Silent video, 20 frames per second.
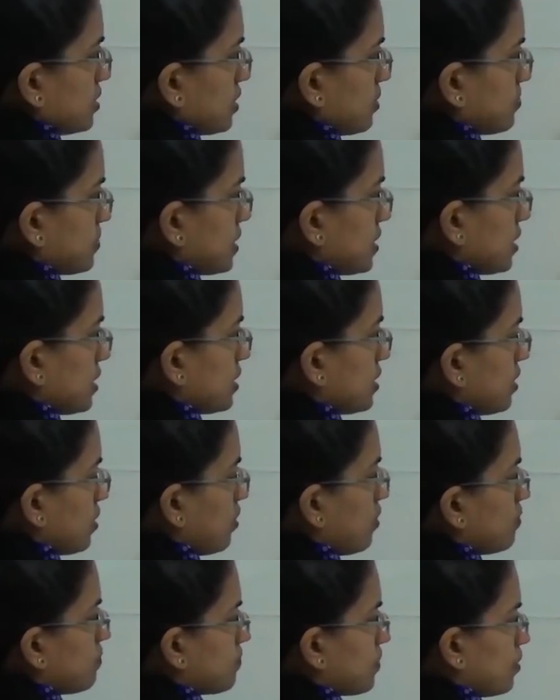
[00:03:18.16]
subsidiary
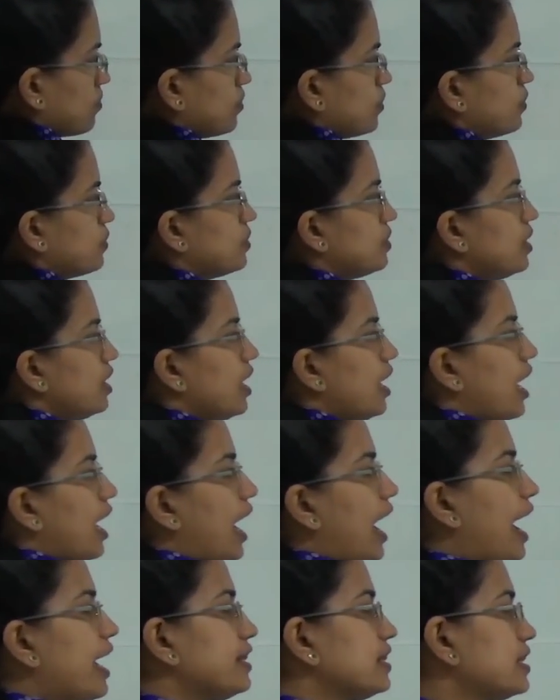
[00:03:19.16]
of Amul,
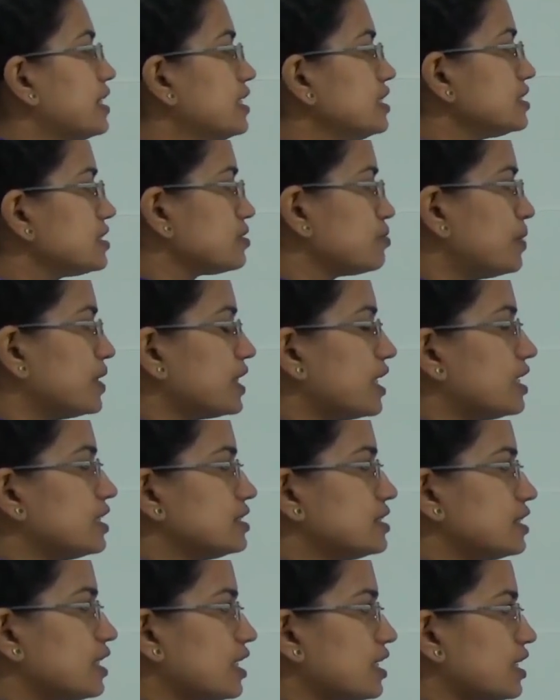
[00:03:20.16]
and this
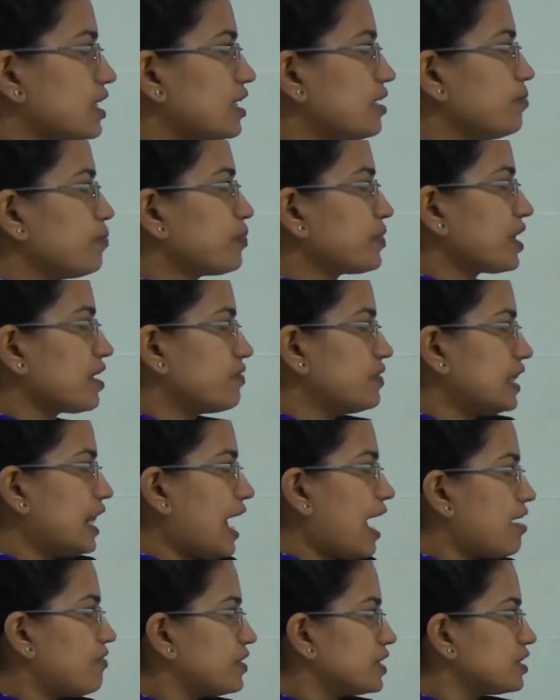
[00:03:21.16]
Banas Dairy will
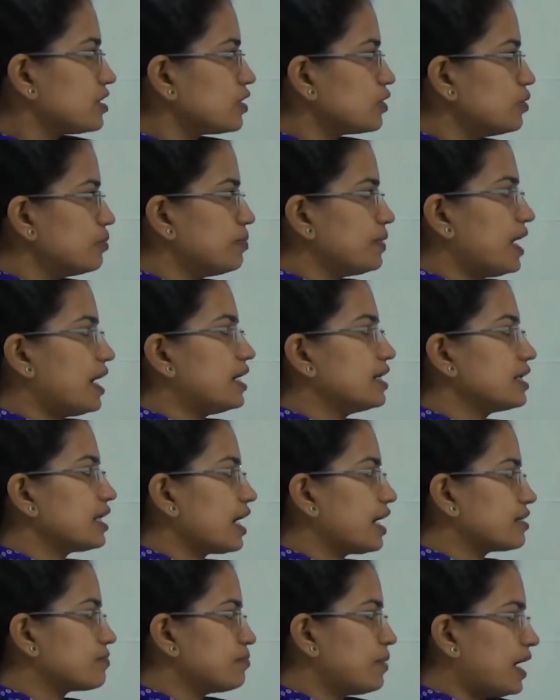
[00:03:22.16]
have a new plant
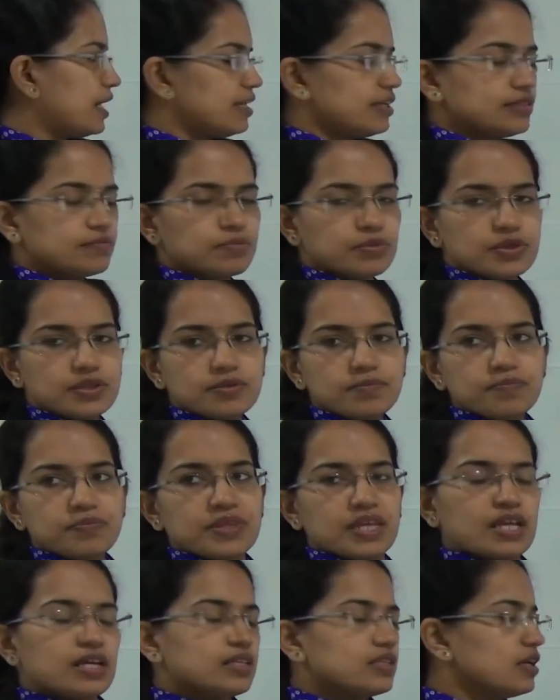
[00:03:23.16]
at Palanpur.
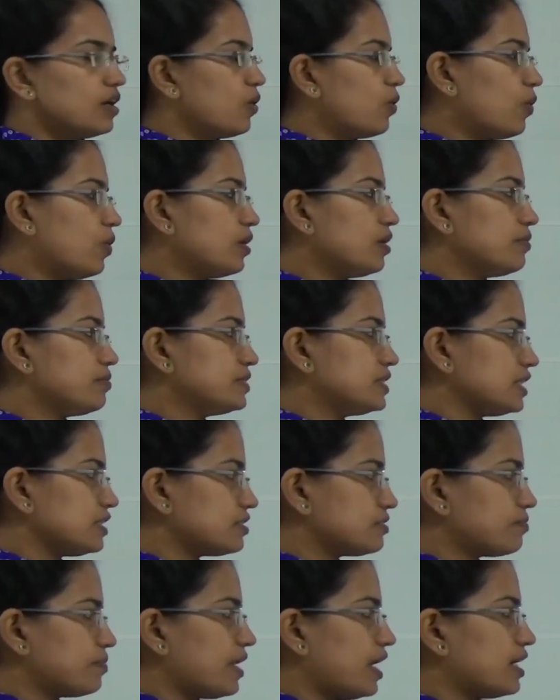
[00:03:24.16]
The old
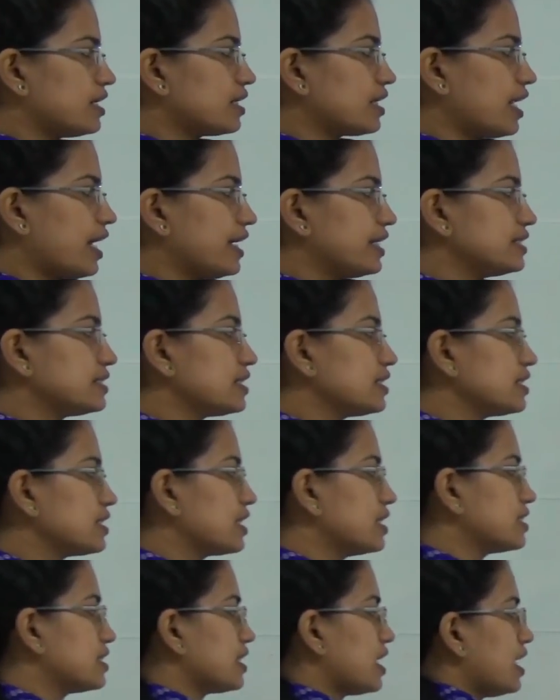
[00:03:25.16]
cheese plant lies in
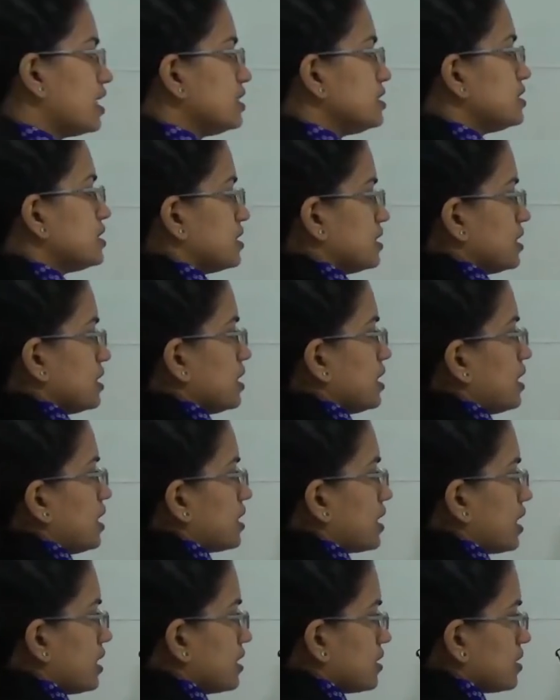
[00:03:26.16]
Khatraj,
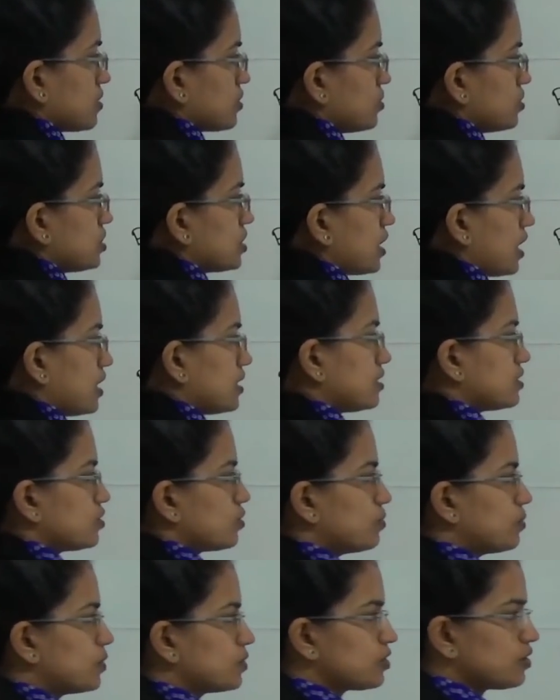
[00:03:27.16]
again in Gujarat. So
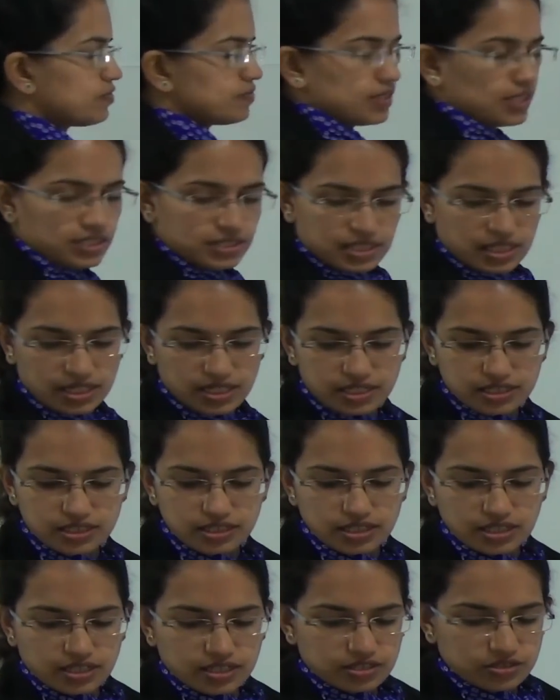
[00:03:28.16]
both of these are in
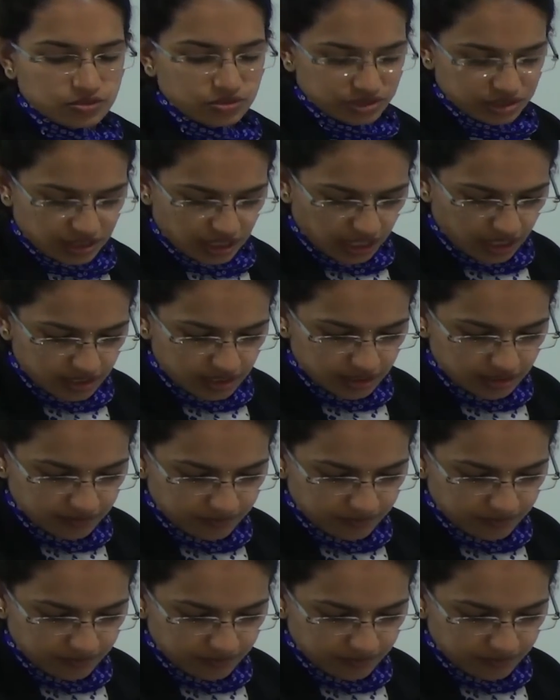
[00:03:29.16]
Gujarat.